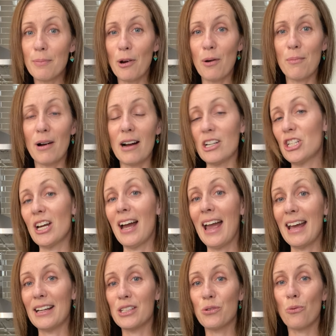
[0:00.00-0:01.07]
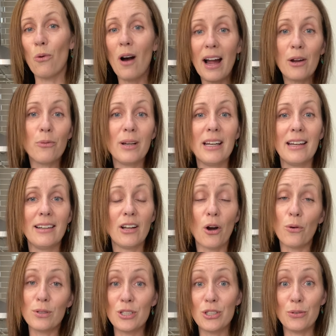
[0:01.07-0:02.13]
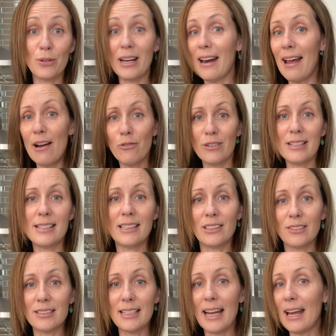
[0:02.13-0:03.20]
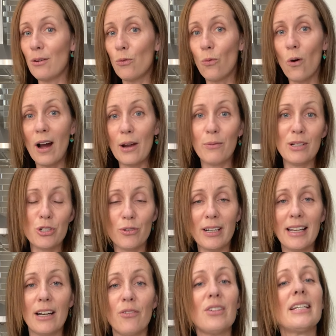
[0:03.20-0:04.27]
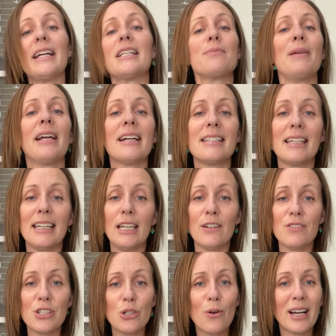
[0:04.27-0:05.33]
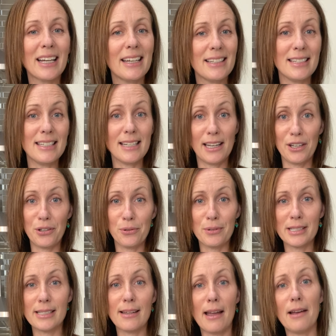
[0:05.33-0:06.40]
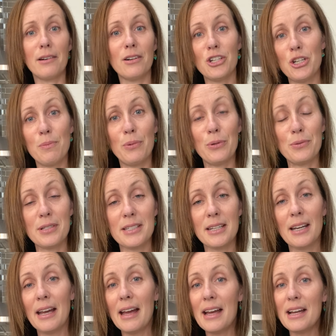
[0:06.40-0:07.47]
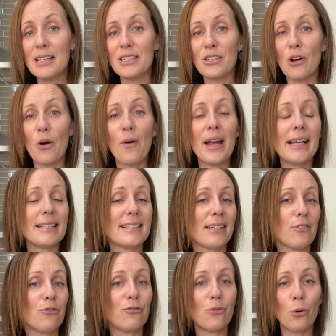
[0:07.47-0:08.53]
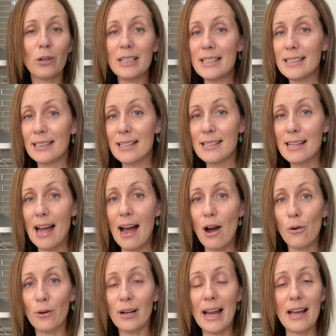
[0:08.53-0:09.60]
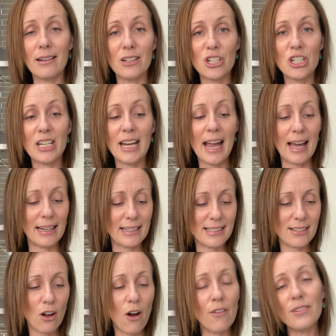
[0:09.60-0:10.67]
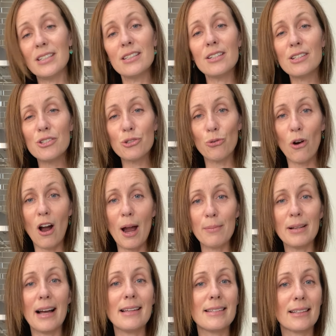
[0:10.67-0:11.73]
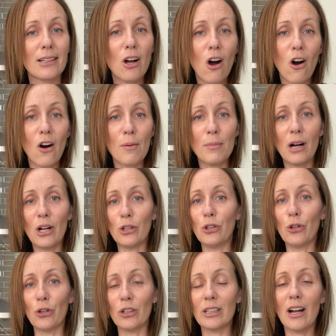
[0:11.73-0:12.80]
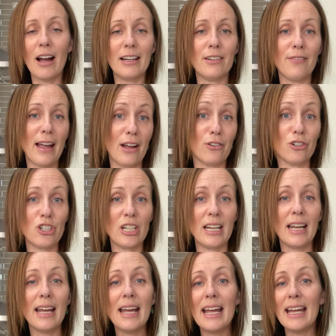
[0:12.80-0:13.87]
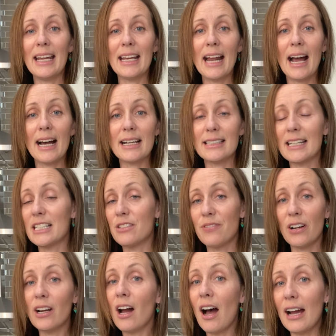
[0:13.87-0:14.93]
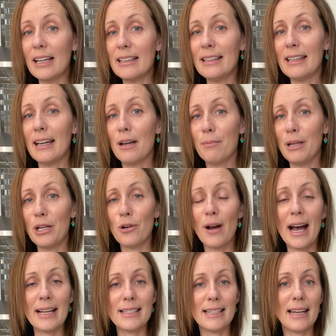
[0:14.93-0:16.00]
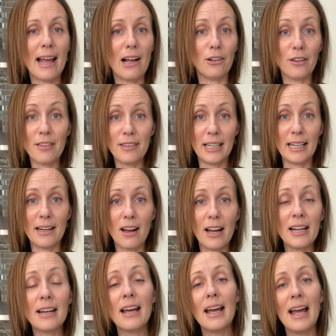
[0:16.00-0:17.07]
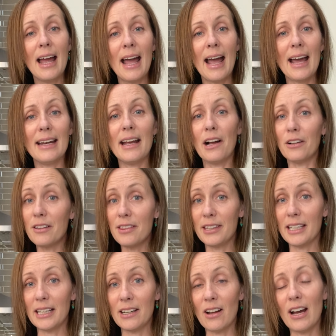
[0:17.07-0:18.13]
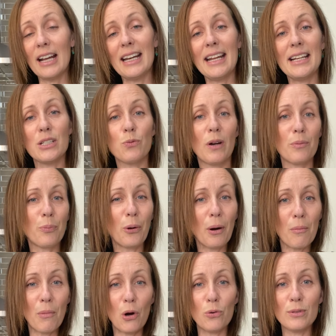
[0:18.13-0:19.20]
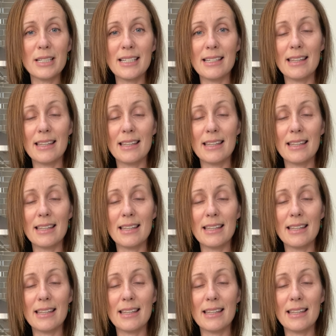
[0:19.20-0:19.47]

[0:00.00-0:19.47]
about matcha, and it's why we go to it every single day and why we drink it every day, is because it gives you a continuous energy boost. So it's a 4 to 6 hour energy, and it's often described as a calm, alert kind of energy. It's very high in the amino acid L-theanine, and L-theanine is what promotes